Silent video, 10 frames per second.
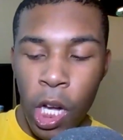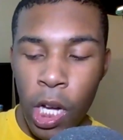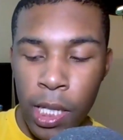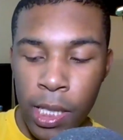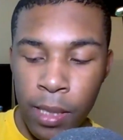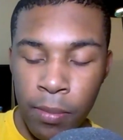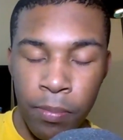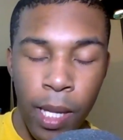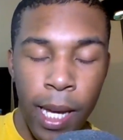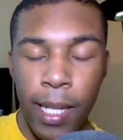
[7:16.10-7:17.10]

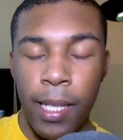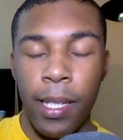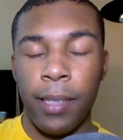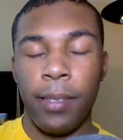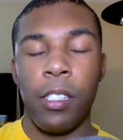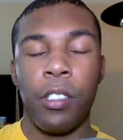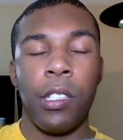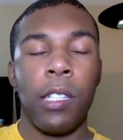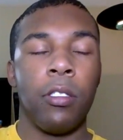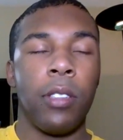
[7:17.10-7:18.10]
Um, and essentially,
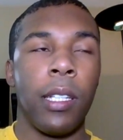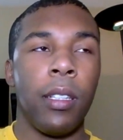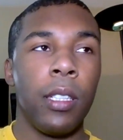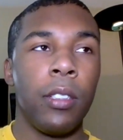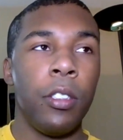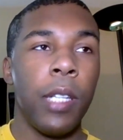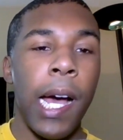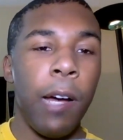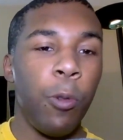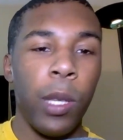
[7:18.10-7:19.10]
Natsu's like, Look, dude,
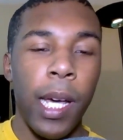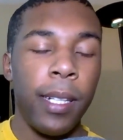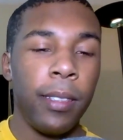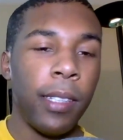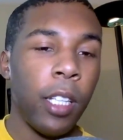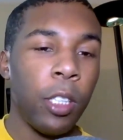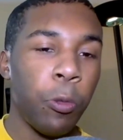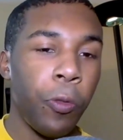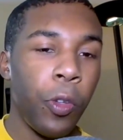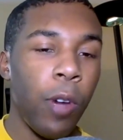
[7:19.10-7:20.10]
I would like to sell
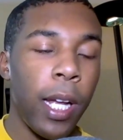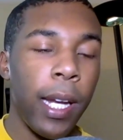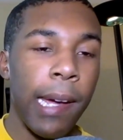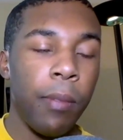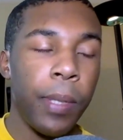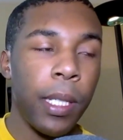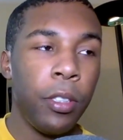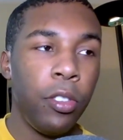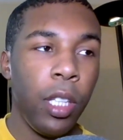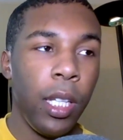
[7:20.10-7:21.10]
this with you right now, but
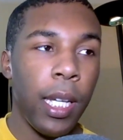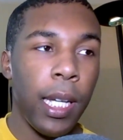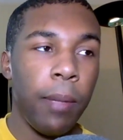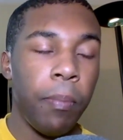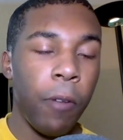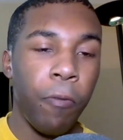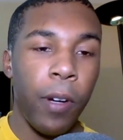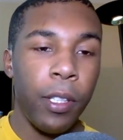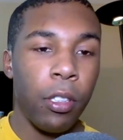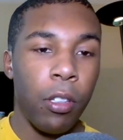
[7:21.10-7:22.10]
you see, uh, my
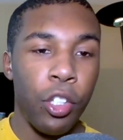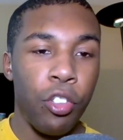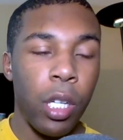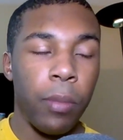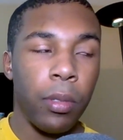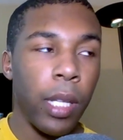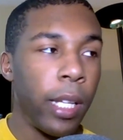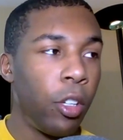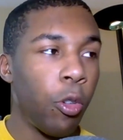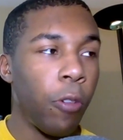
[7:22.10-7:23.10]
friends are in trouble,
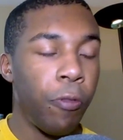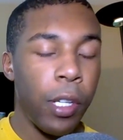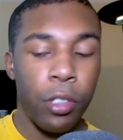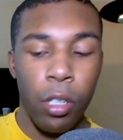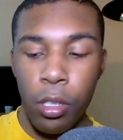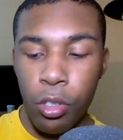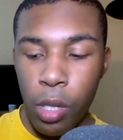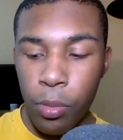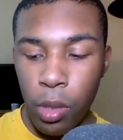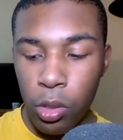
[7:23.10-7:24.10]
and your friends are in
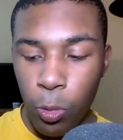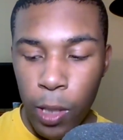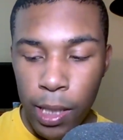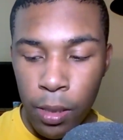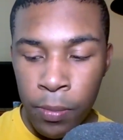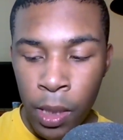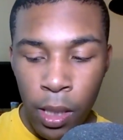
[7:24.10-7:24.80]
trouble as well,